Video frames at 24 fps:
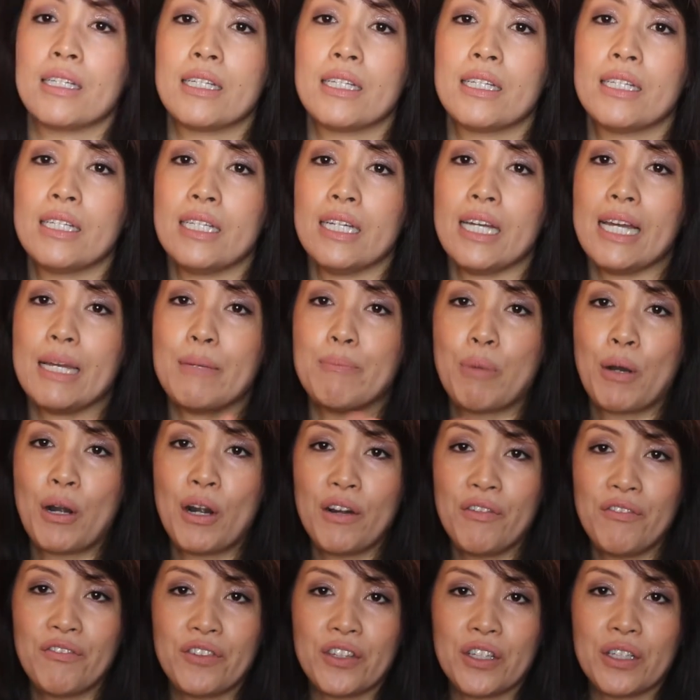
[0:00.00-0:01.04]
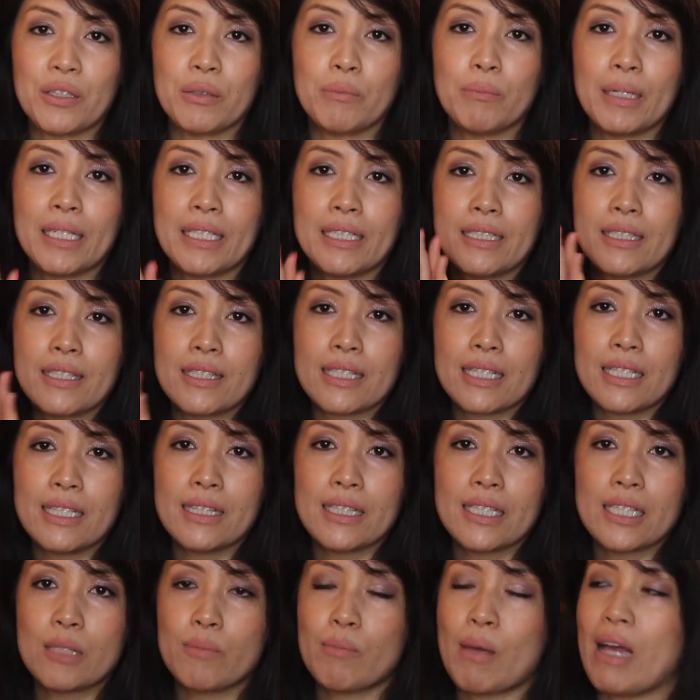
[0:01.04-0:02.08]
a perfume, and it's in
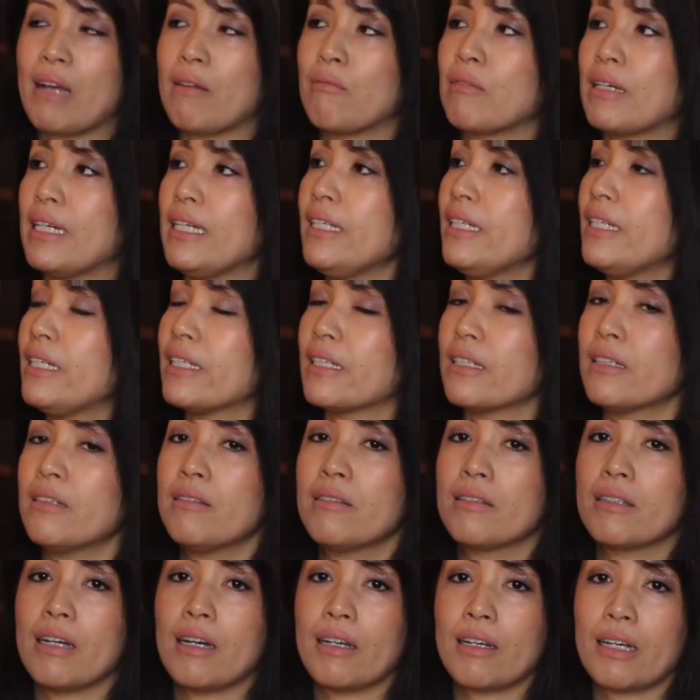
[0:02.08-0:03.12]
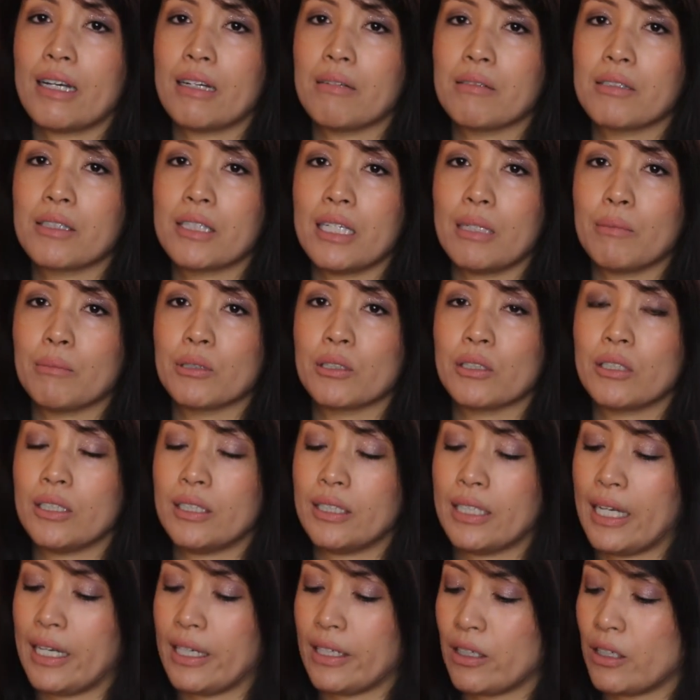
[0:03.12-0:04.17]
this bag right here that I was able to
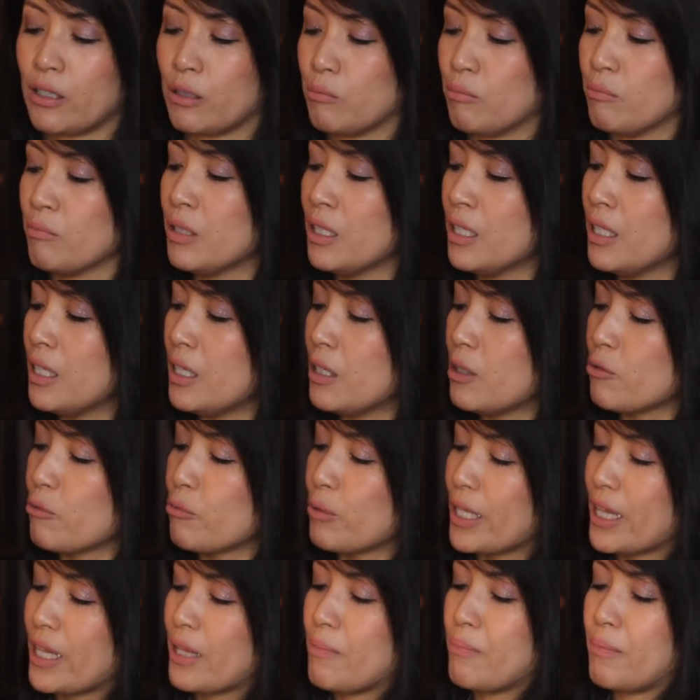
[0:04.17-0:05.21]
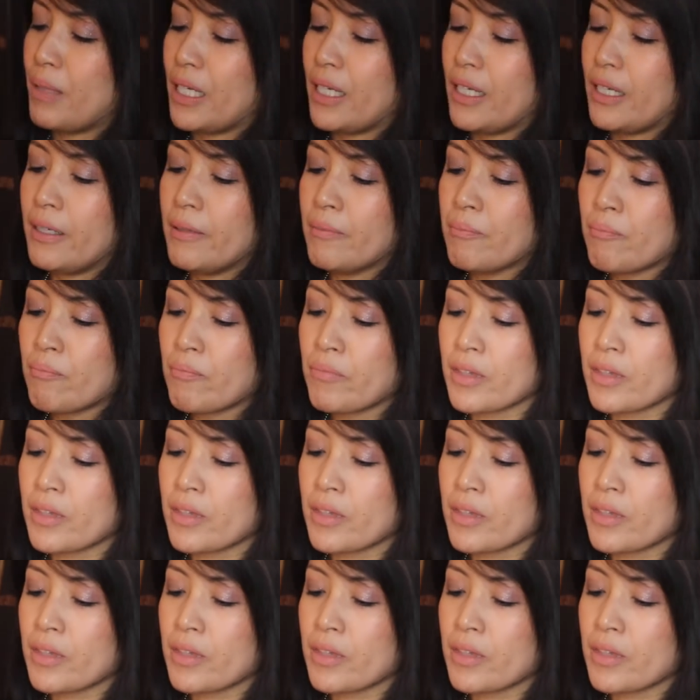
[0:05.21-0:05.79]
take home with me.